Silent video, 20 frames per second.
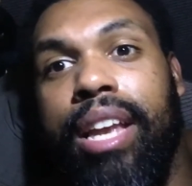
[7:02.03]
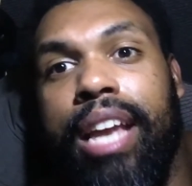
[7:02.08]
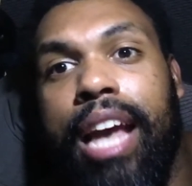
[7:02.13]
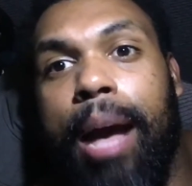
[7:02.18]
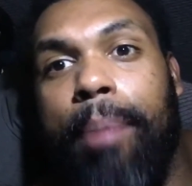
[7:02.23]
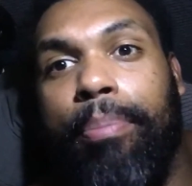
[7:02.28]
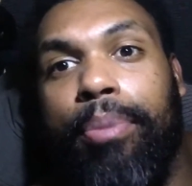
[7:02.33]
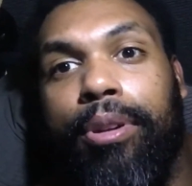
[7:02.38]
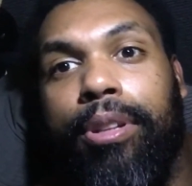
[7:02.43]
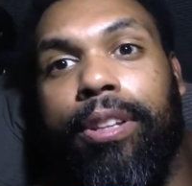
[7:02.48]

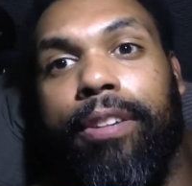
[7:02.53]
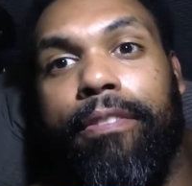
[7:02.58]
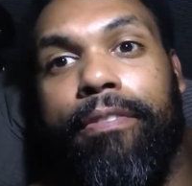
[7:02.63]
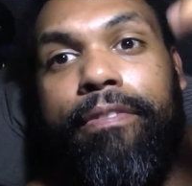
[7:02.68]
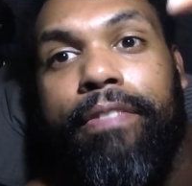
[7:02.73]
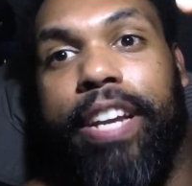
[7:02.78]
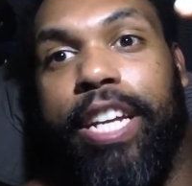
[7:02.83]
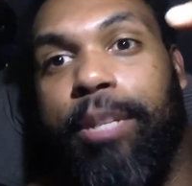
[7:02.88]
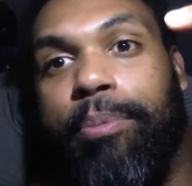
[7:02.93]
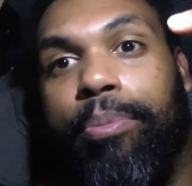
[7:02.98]
Apple and
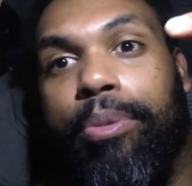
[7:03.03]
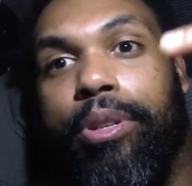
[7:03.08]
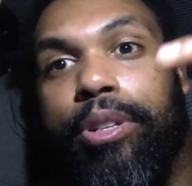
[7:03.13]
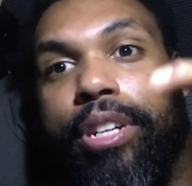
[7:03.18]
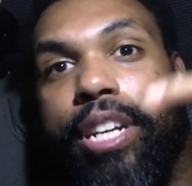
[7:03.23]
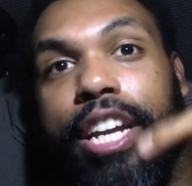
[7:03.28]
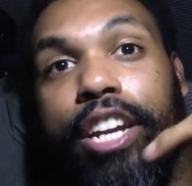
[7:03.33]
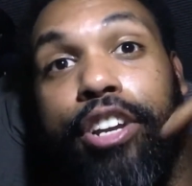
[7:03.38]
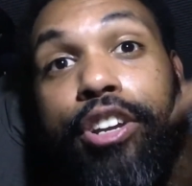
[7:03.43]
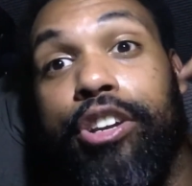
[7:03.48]

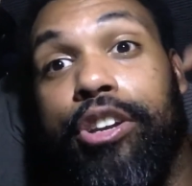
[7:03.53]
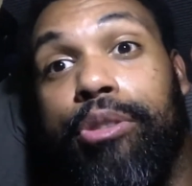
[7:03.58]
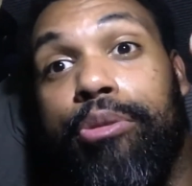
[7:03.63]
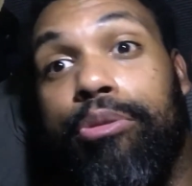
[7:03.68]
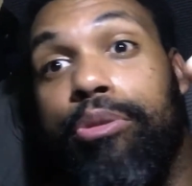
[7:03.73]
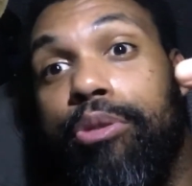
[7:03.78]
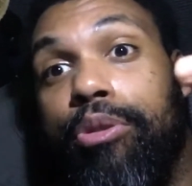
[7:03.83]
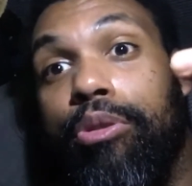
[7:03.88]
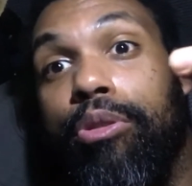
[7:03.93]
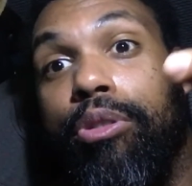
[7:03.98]
Facebook and
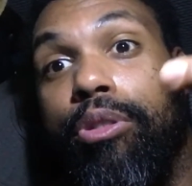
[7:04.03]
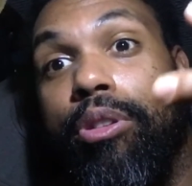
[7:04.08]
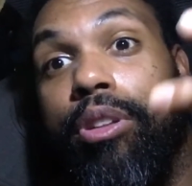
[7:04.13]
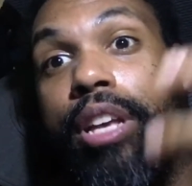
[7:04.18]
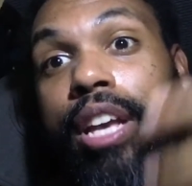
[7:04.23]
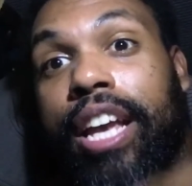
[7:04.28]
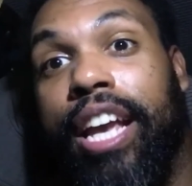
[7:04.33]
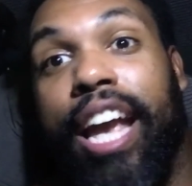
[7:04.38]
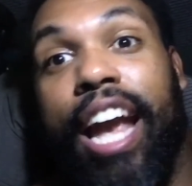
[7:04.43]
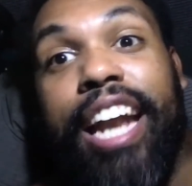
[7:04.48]
Google
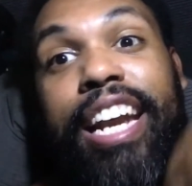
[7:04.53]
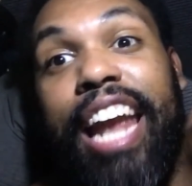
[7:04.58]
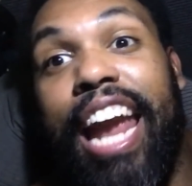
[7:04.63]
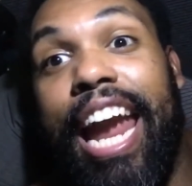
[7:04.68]
and